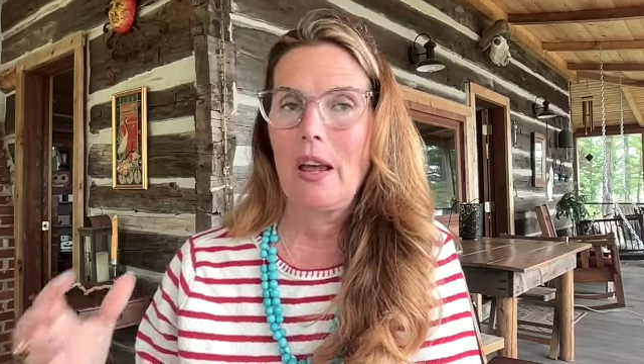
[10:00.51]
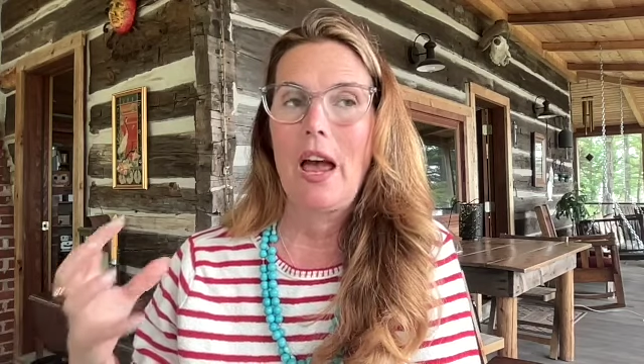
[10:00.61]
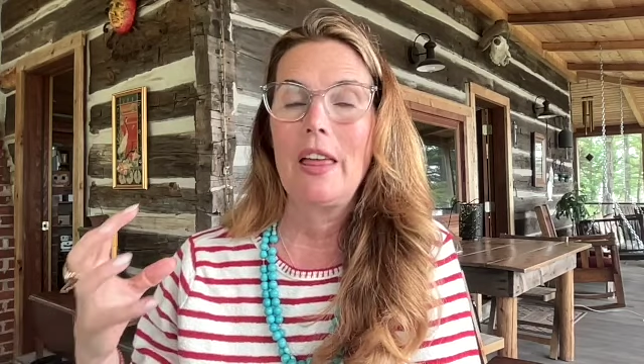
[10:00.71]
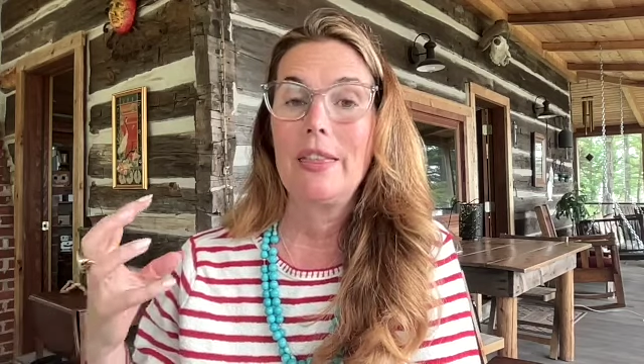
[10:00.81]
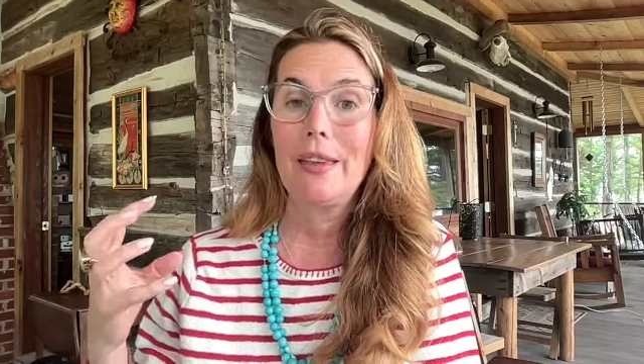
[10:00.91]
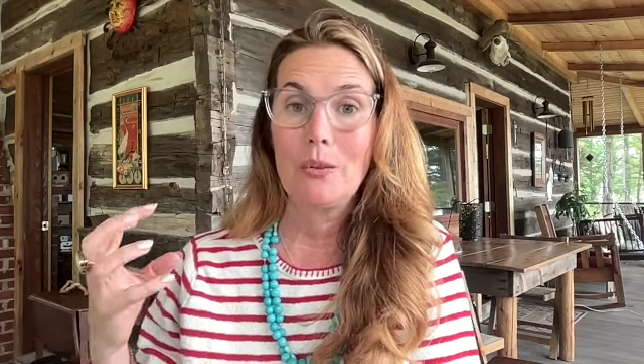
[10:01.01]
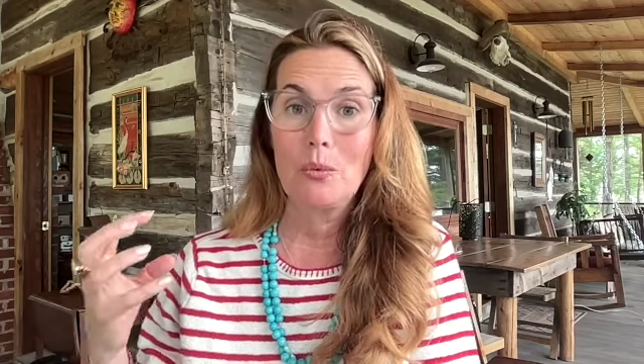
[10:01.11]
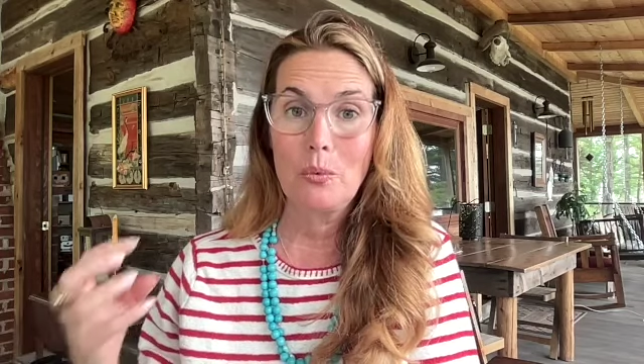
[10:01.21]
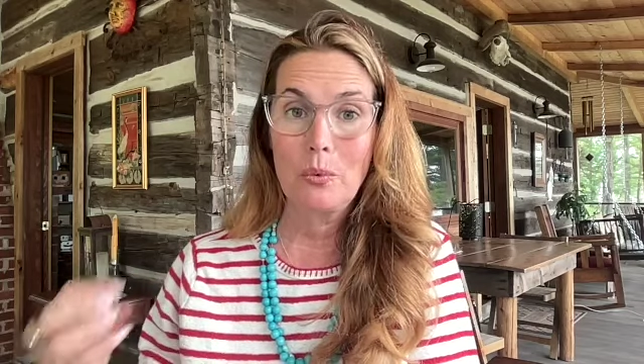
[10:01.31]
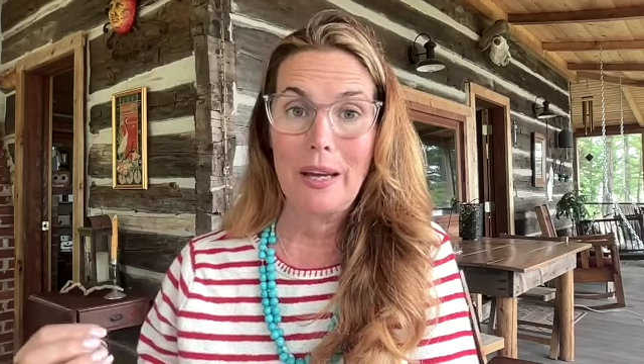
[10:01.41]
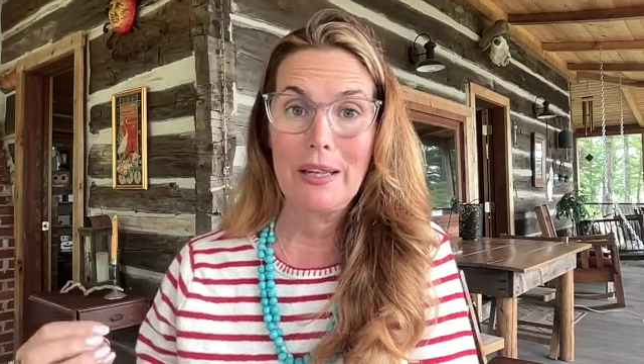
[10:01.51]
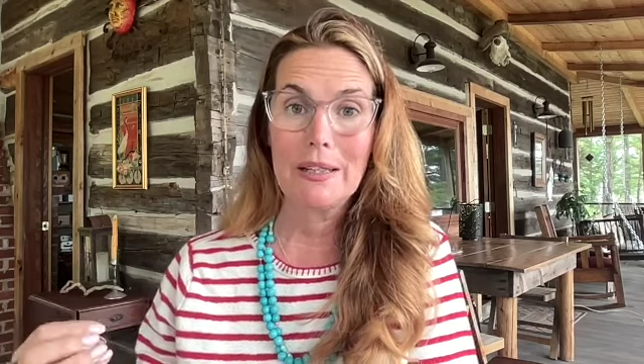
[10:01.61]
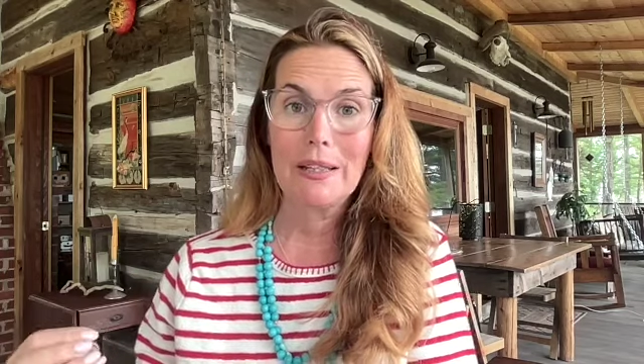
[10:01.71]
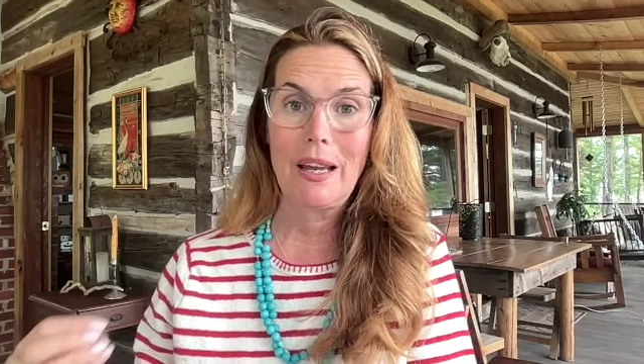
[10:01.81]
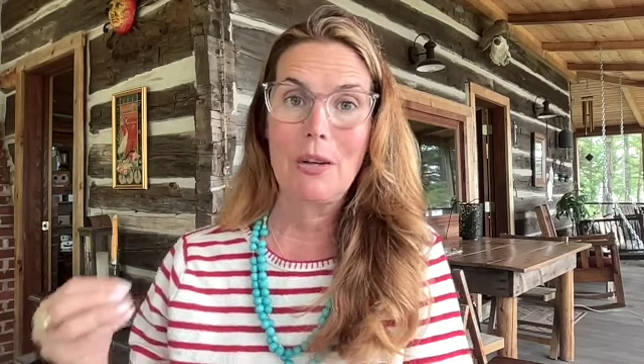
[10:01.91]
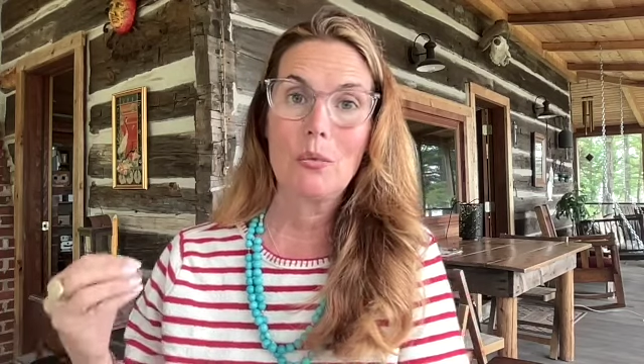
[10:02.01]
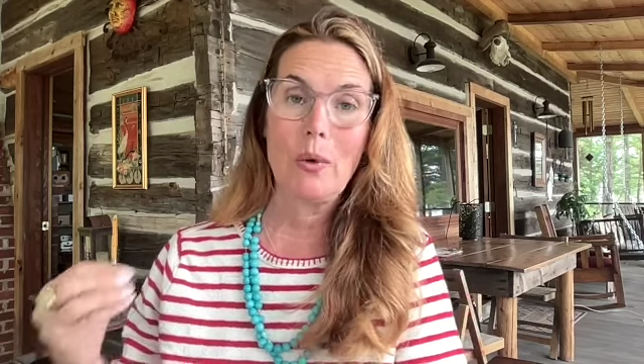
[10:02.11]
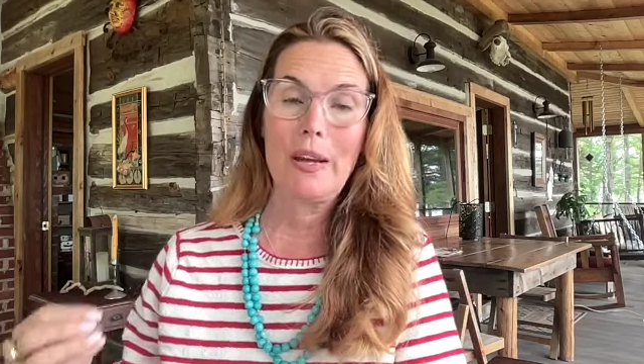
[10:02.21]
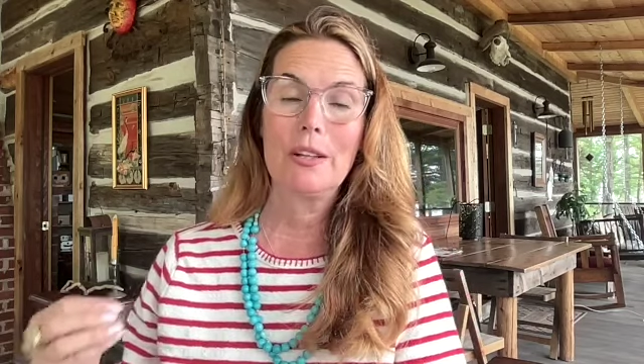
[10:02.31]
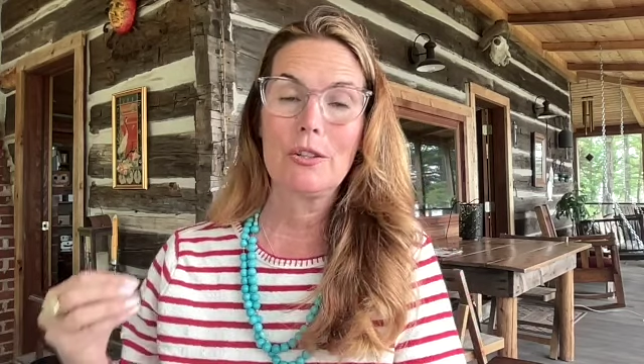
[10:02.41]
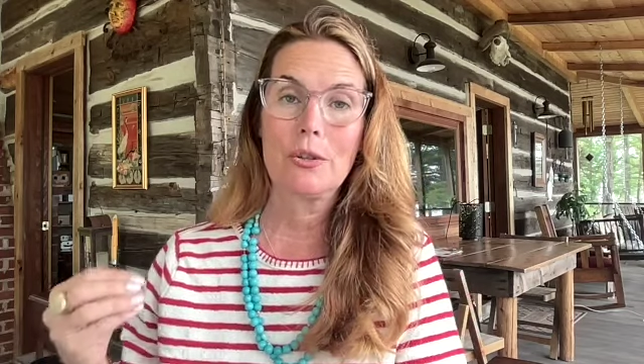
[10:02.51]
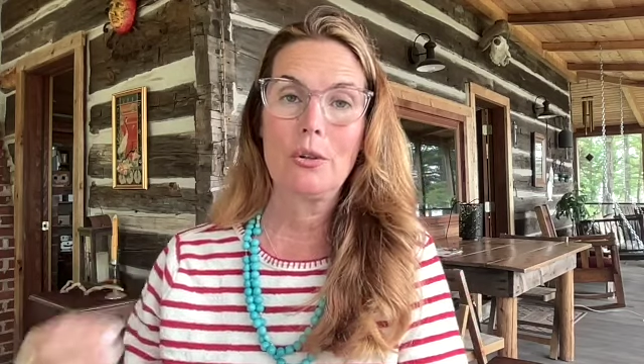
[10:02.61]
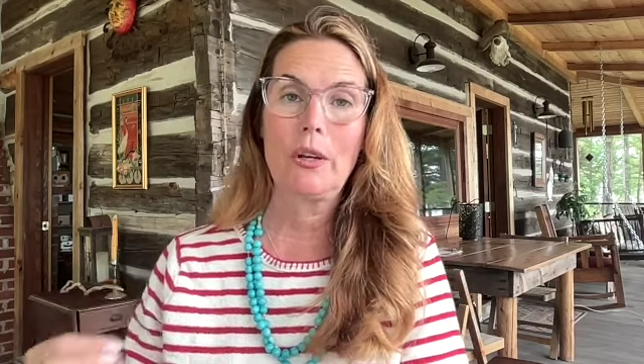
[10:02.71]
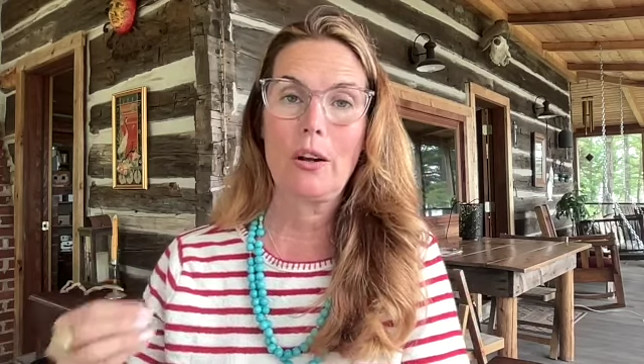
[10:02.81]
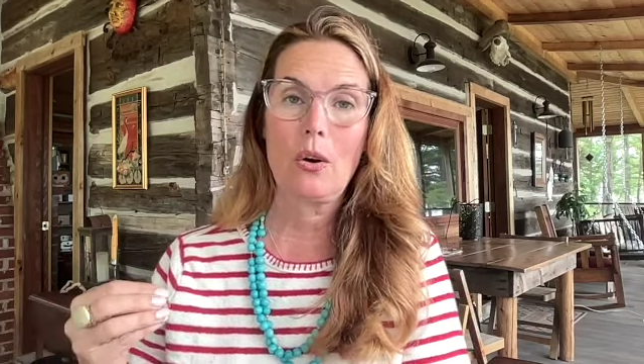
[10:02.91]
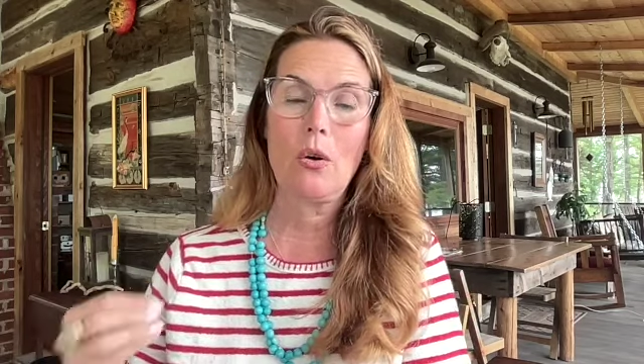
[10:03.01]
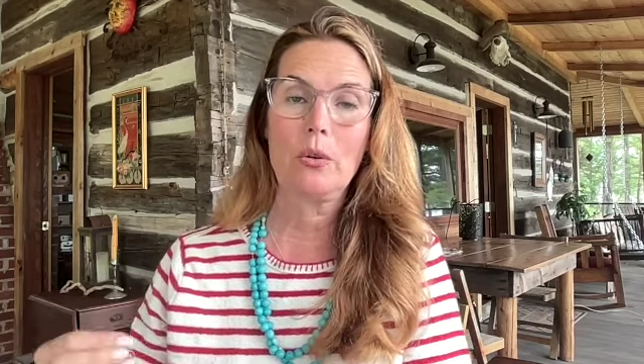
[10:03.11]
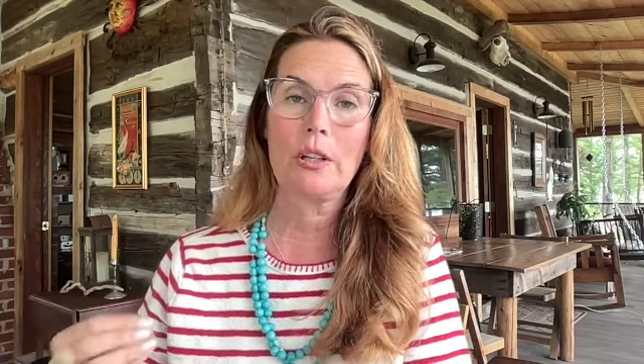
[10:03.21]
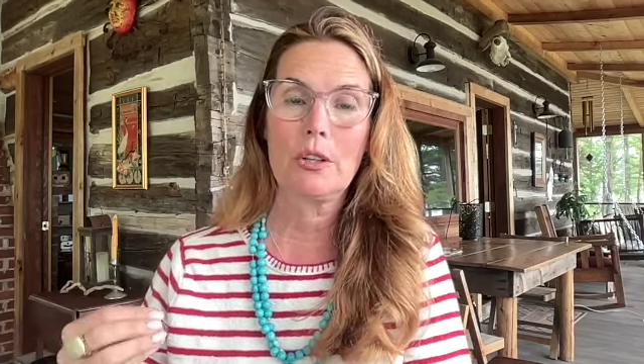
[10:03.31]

And then wait and wait until you get a holy